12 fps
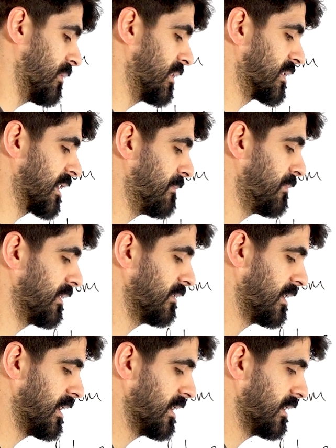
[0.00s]
I'm going to type in
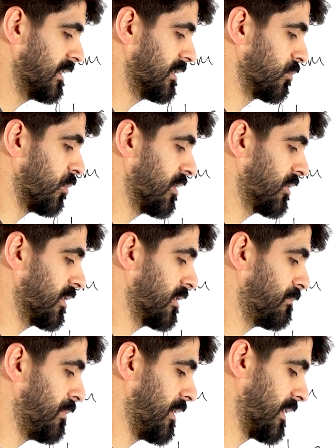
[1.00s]
is one
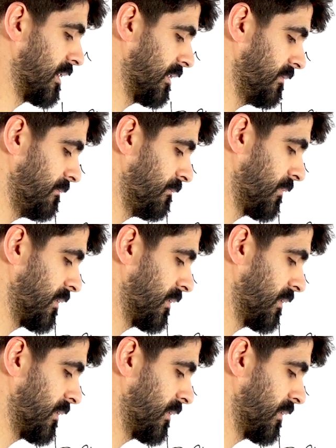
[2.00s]
third pi,